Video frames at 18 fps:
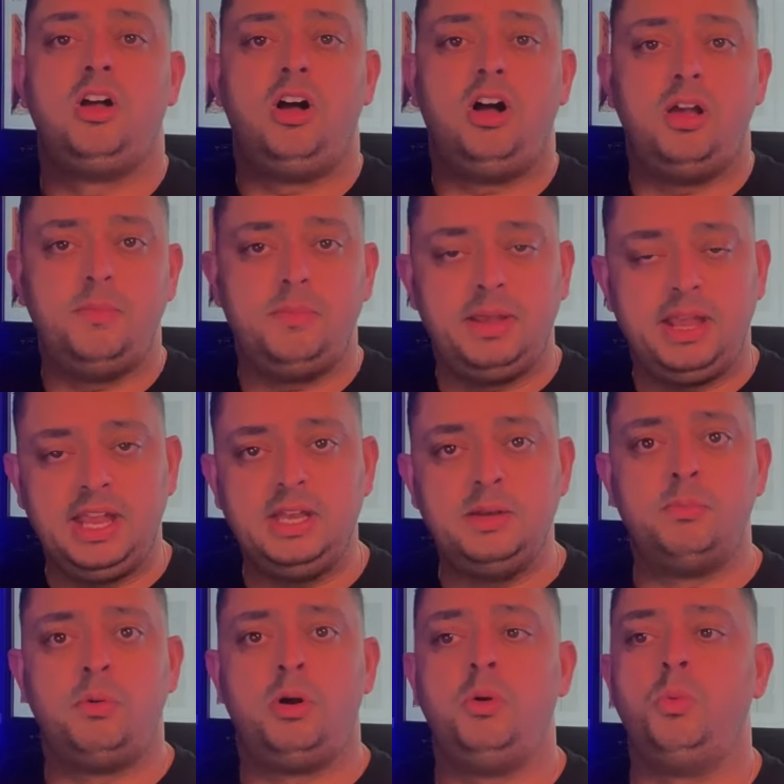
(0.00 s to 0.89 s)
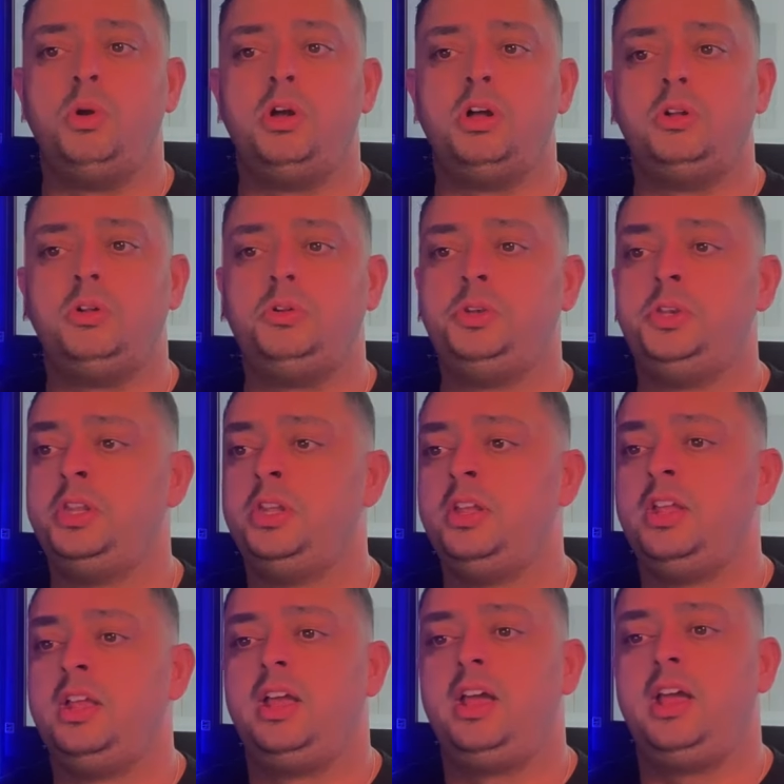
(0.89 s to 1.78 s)
I'm in my world,
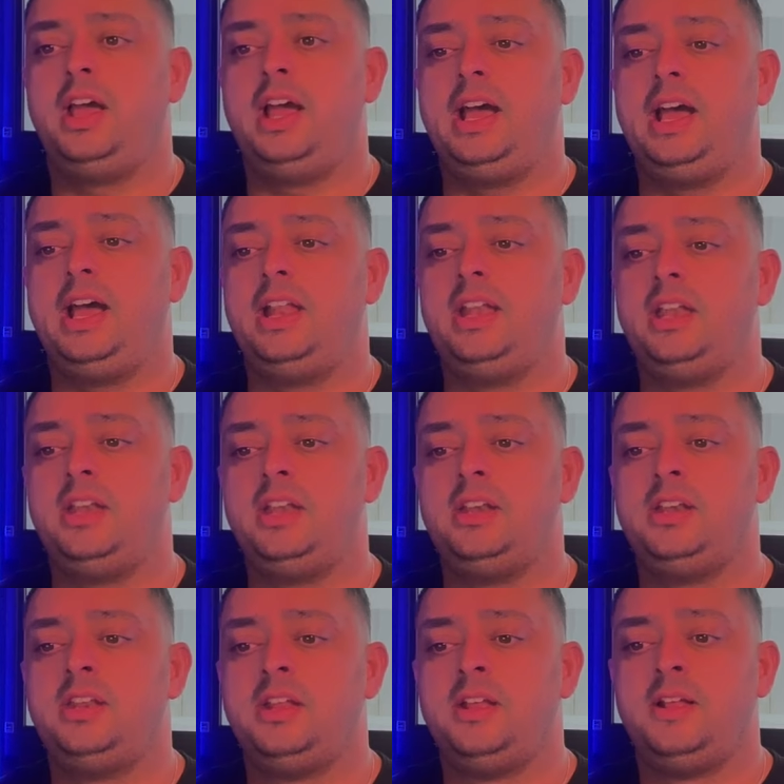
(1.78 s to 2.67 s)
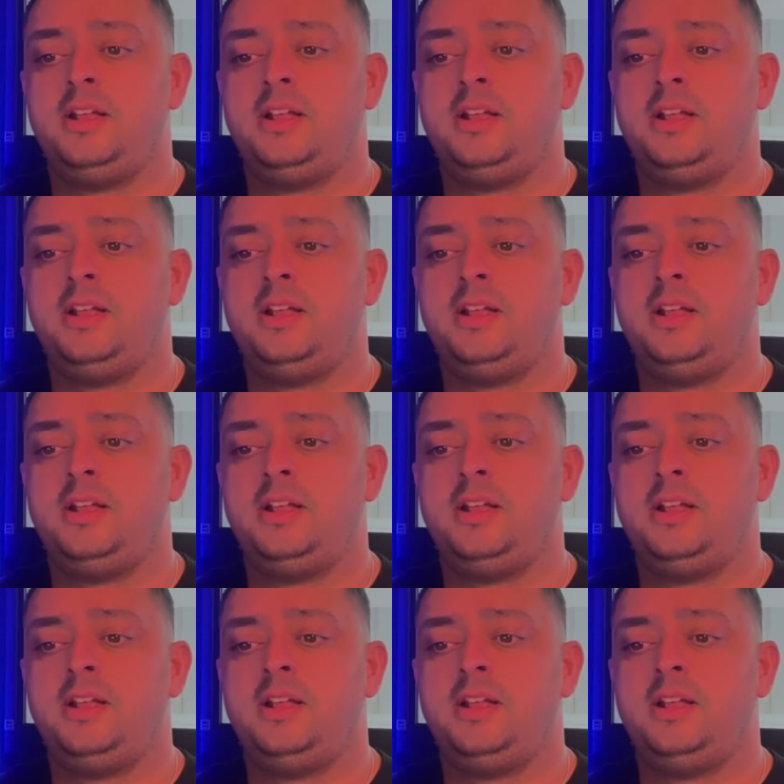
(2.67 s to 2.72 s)
and